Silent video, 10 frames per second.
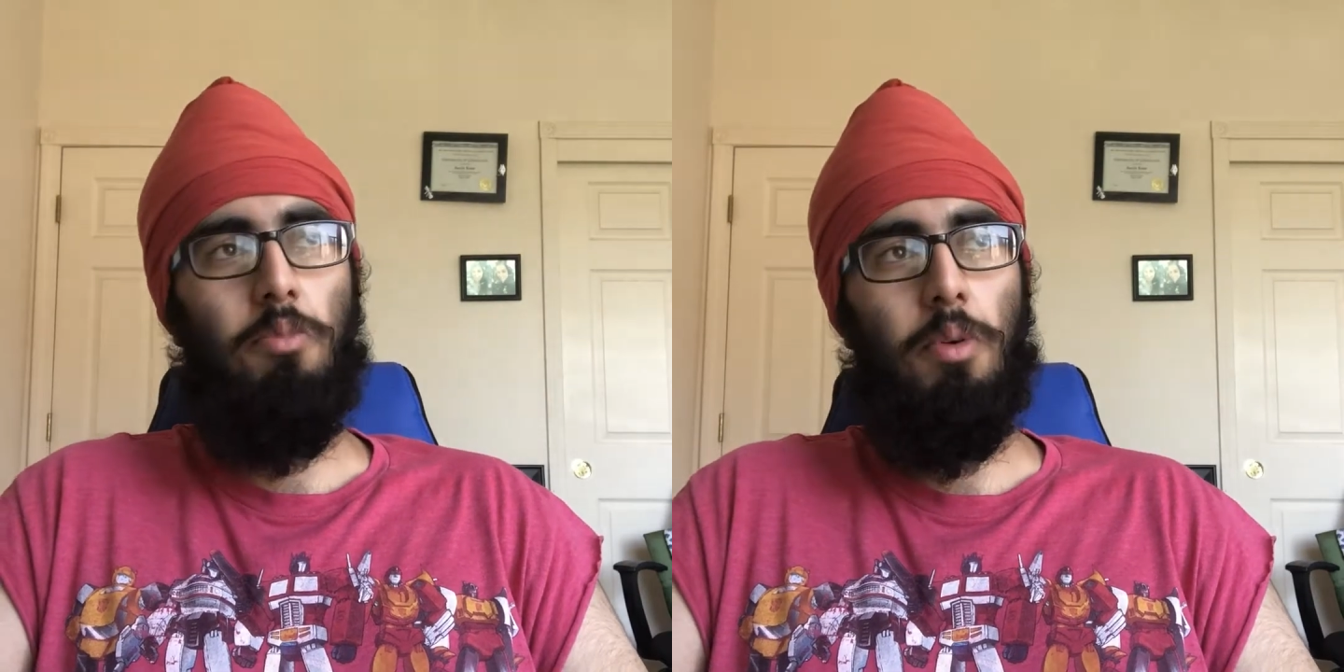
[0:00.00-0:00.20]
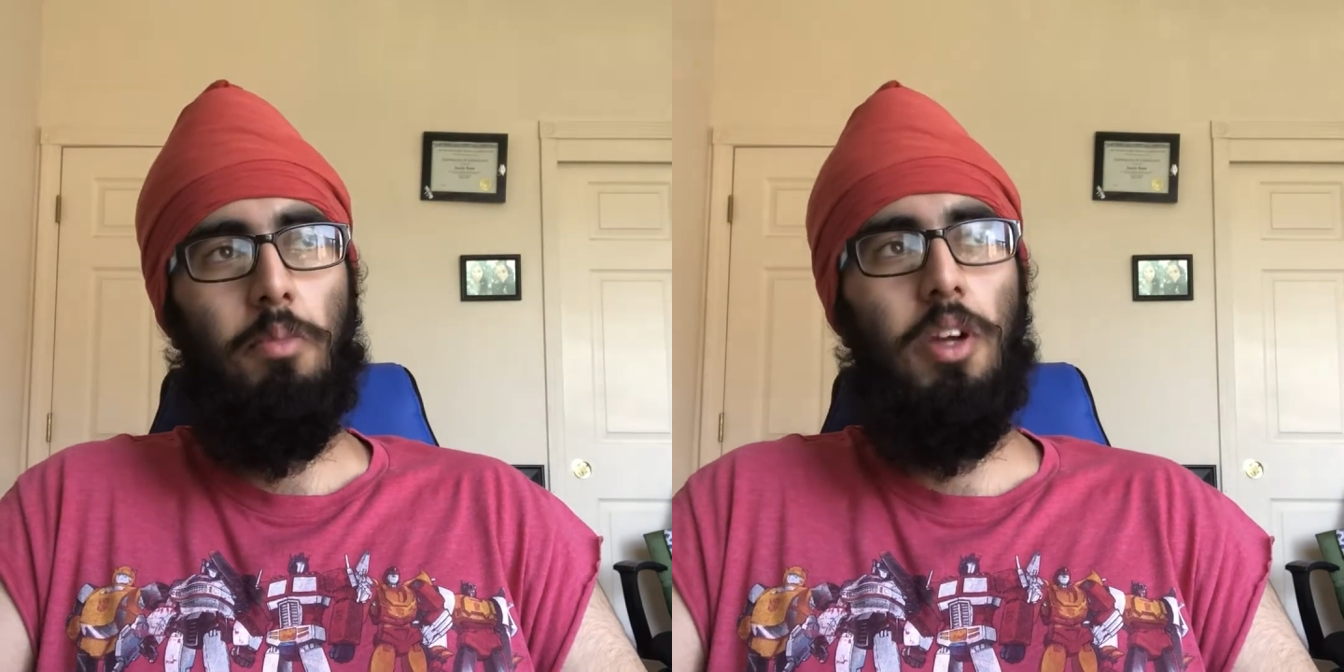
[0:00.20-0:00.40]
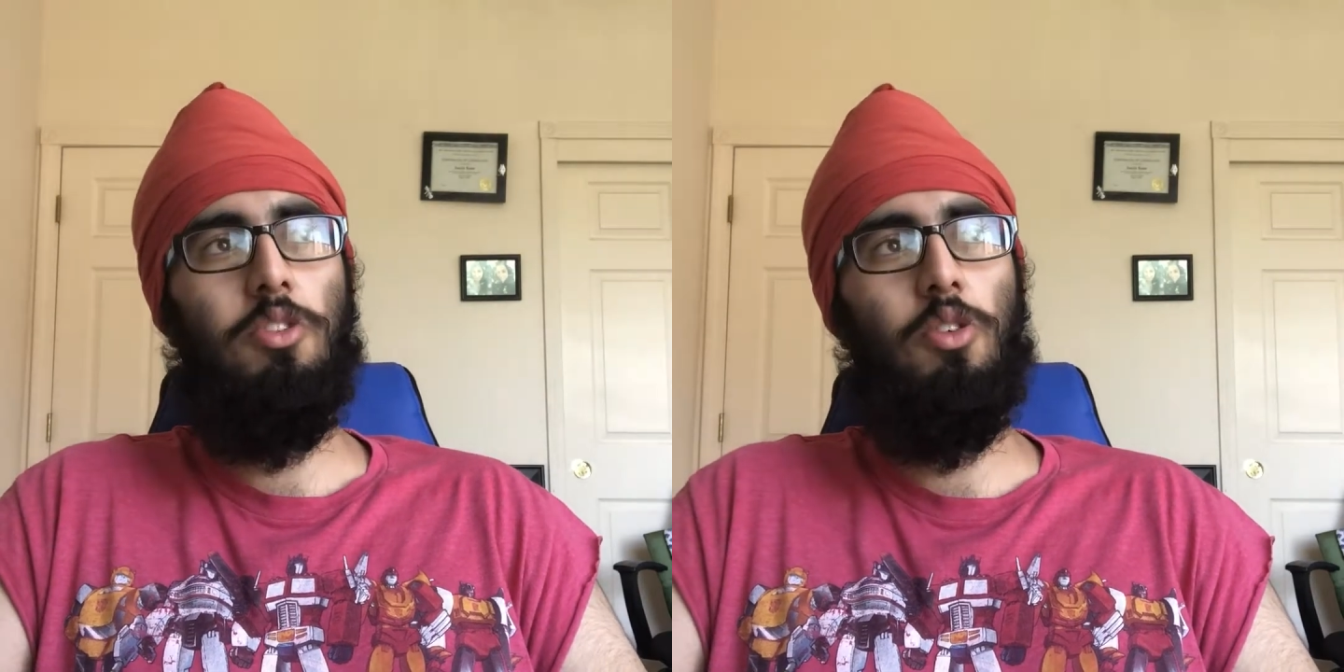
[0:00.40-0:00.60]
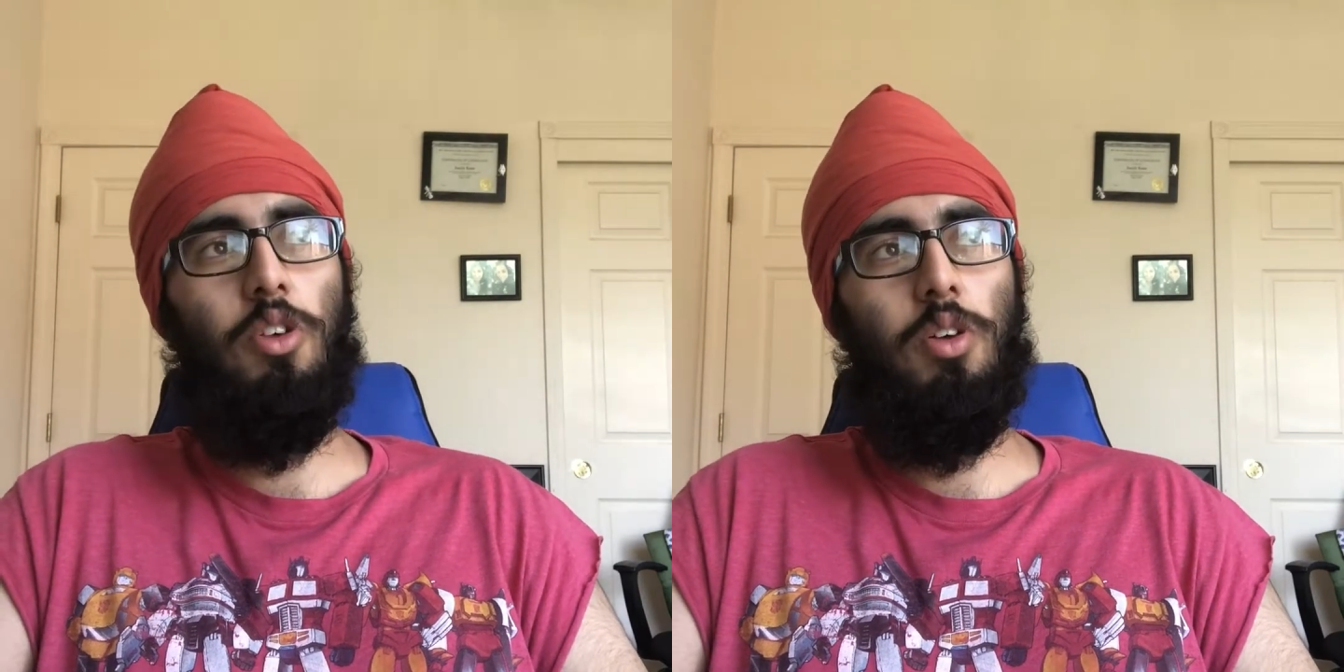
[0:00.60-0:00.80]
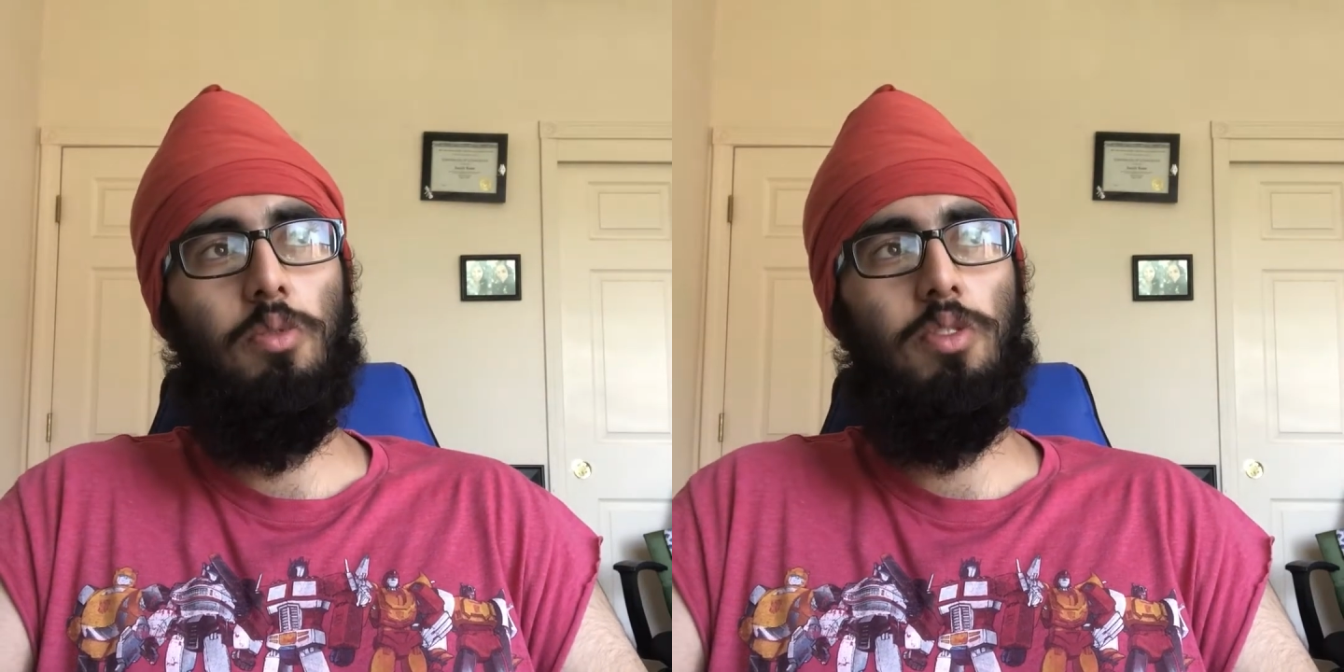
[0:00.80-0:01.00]
but my
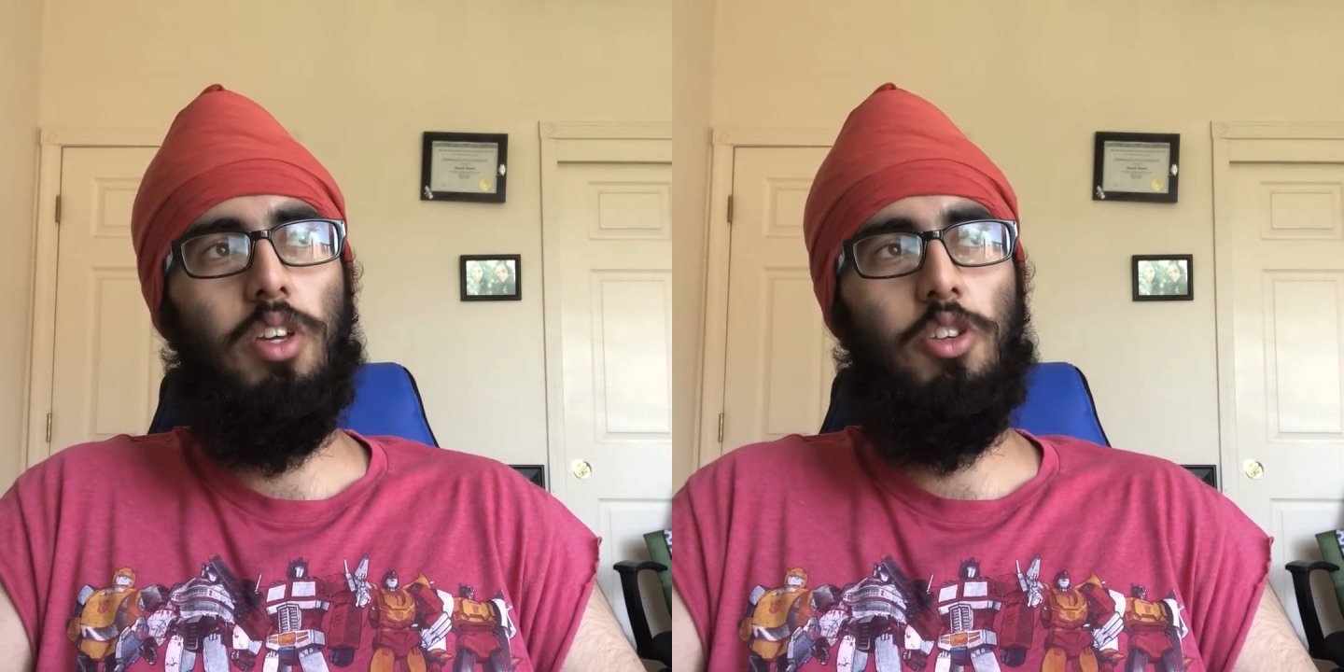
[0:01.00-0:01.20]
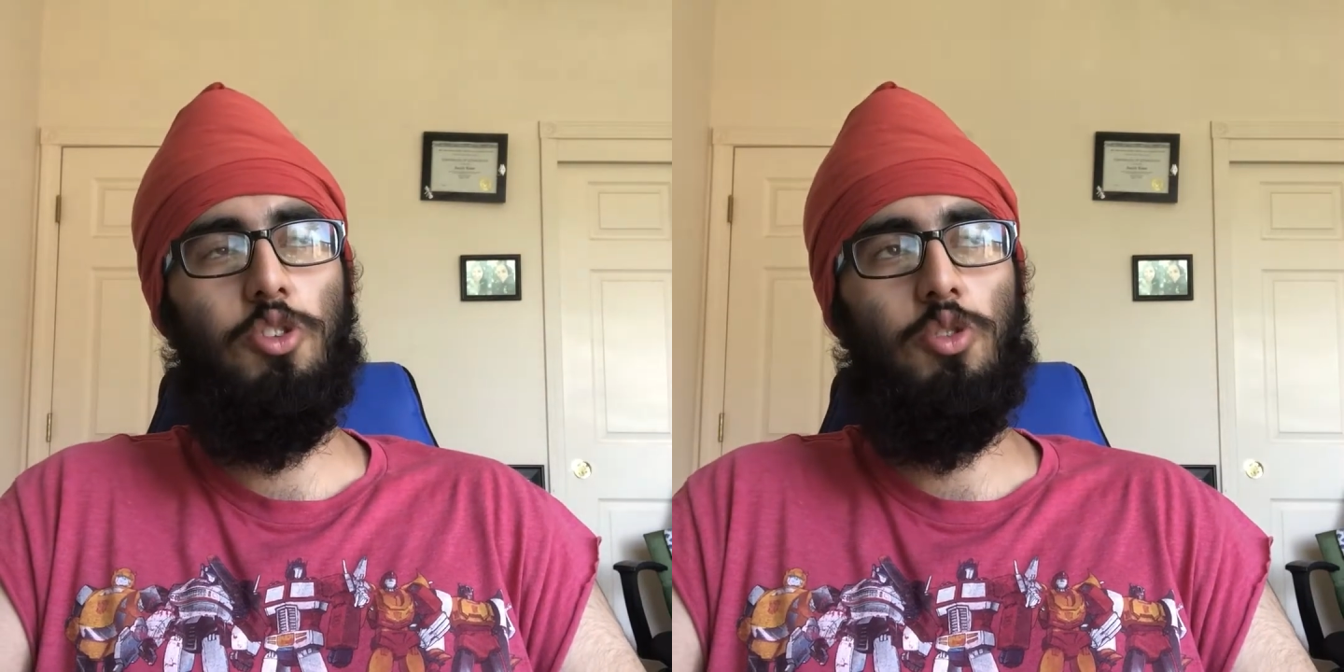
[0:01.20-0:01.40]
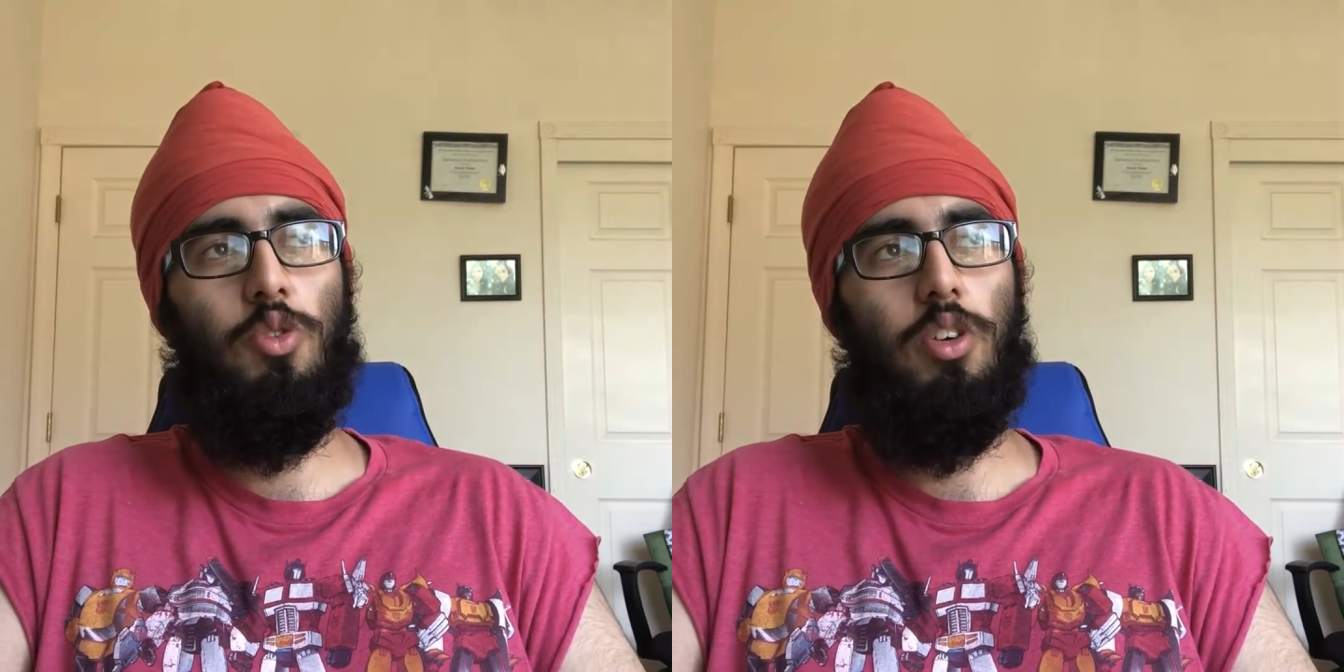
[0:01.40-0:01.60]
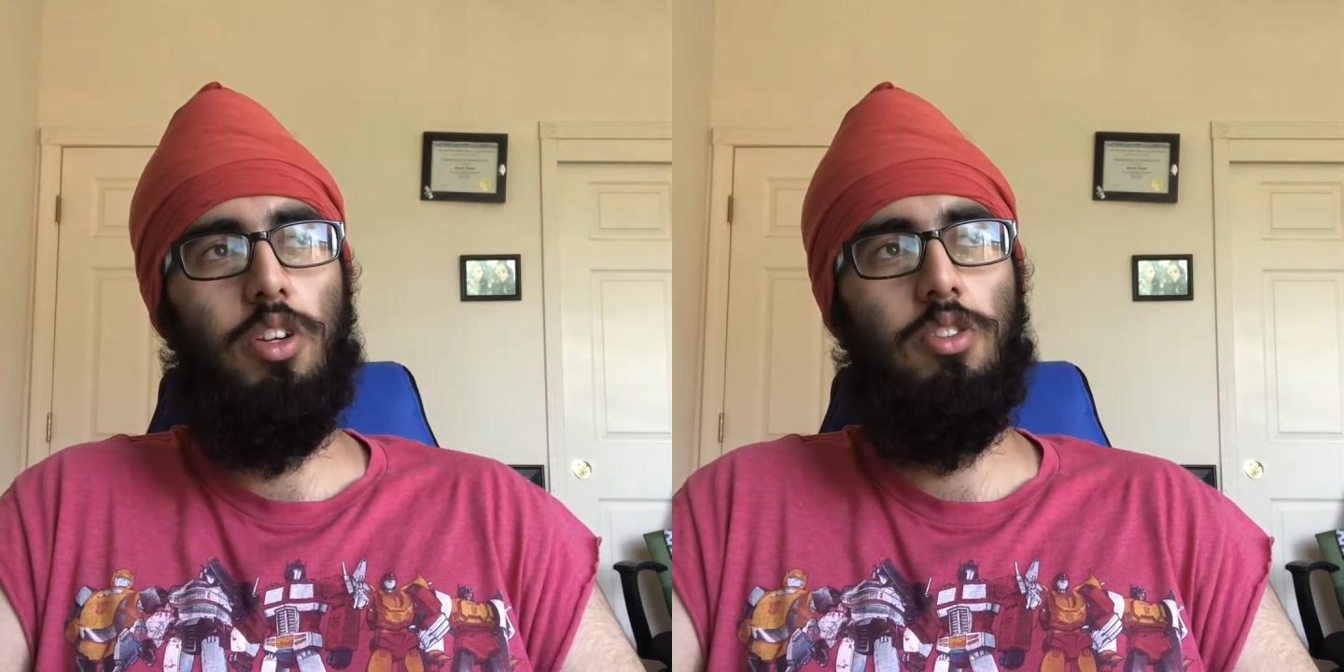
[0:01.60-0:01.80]
tour was like short.